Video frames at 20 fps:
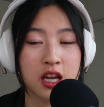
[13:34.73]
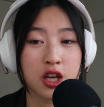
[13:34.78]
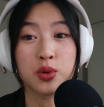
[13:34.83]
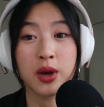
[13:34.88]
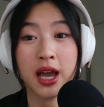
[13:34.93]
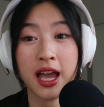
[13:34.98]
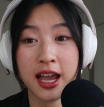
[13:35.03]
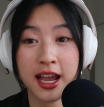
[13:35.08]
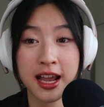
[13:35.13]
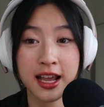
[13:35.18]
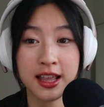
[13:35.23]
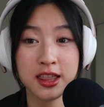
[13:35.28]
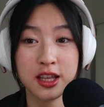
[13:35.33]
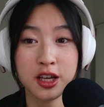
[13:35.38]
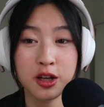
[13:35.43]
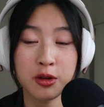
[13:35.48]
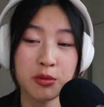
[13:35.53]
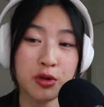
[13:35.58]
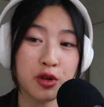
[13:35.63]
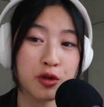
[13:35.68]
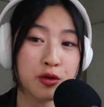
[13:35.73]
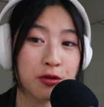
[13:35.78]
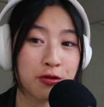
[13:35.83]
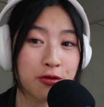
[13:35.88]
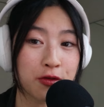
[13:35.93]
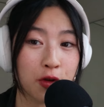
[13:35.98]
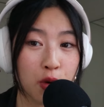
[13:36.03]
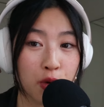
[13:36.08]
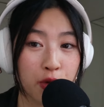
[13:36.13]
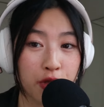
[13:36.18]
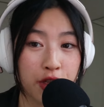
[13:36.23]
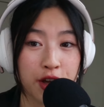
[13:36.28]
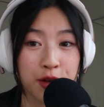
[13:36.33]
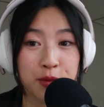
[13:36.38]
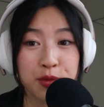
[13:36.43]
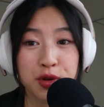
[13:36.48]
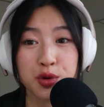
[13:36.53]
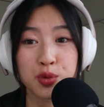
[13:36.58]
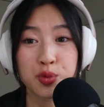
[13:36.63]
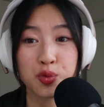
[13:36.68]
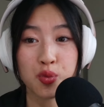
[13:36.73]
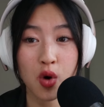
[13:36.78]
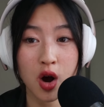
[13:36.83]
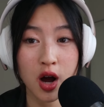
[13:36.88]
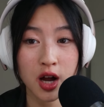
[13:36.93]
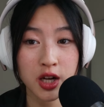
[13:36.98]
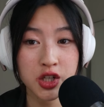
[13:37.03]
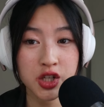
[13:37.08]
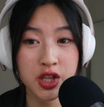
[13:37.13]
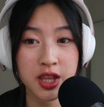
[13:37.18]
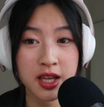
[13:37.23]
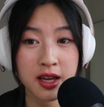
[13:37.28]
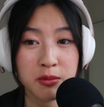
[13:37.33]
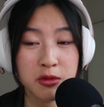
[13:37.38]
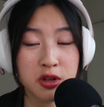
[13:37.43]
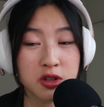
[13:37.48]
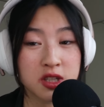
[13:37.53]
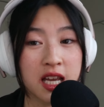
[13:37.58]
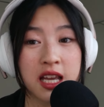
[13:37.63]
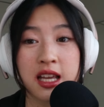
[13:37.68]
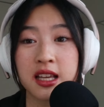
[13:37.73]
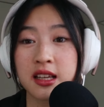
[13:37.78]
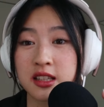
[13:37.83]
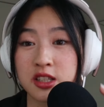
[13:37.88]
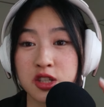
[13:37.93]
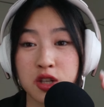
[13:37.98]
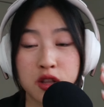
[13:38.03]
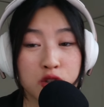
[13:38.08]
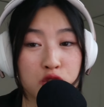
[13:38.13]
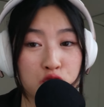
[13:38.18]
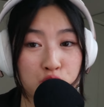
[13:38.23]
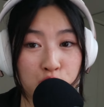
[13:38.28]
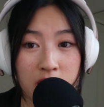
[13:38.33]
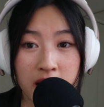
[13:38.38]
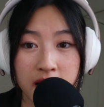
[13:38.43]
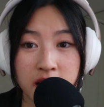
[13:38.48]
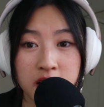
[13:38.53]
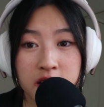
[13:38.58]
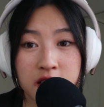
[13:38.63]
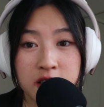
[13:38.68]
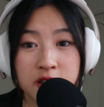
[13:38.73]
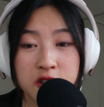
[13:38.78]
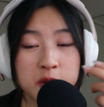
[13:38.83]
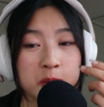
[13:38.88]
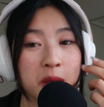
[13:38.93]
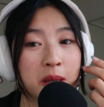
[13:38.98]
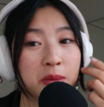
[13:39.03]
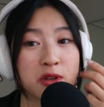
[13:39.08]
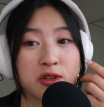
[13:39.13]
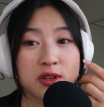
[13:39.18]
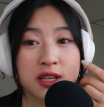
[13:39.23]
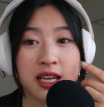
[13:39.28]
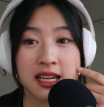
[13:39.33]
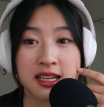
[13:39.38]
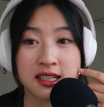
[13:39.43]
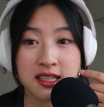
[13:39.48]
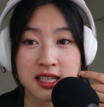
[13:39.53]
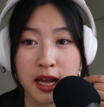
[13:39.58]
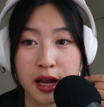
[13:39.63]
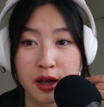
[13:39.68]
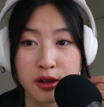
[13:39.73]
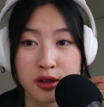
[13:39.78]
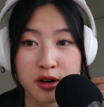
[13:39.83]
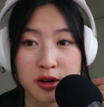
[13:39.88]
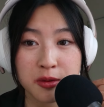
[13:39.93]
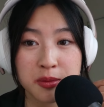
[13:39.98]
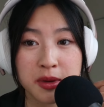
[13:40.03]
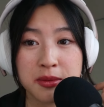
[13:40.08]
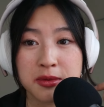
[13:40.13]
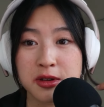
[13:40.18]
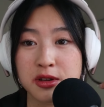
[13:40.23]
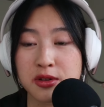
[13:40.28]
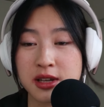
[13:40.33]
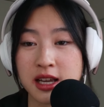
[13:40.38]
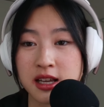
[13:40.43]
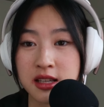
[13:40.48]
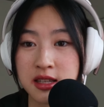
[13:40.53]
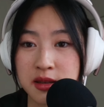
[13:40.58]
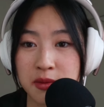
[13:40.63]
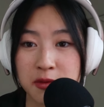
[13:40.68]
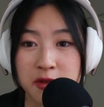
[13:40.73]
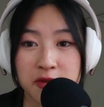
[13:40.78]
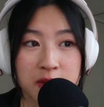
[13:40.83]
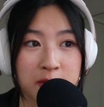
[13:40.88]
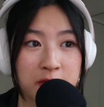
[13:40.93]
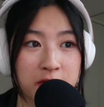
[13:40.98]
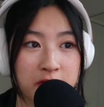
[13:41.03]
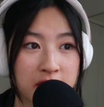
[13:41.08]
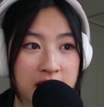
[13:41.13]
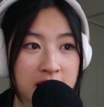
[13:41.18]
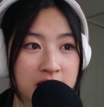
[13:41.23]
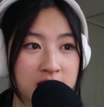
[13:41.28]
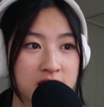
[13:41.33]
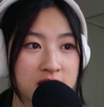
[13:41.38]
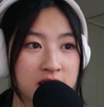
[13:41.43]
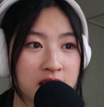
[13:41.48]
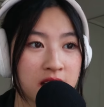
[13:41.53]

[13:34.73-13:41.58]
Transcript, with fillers: you hang them, you fold them, you wash them, you take it to the dry cleaners, maybe you get it tailored, maybe you get some of them fixed.